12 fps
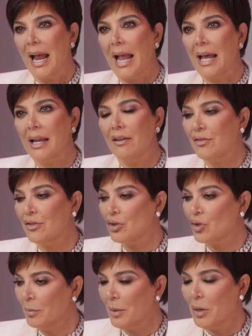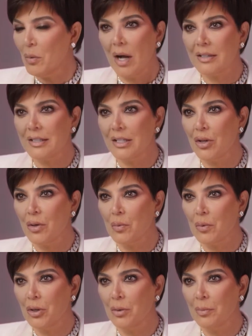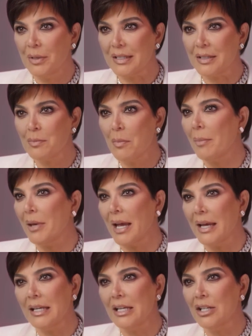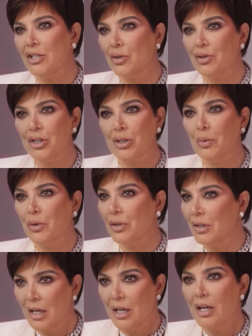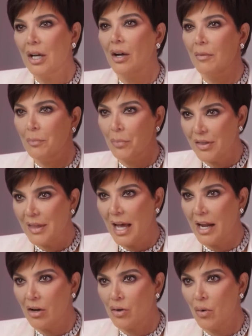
And if Stormi walks into the room and says, "Mommy, I need you," she will put that on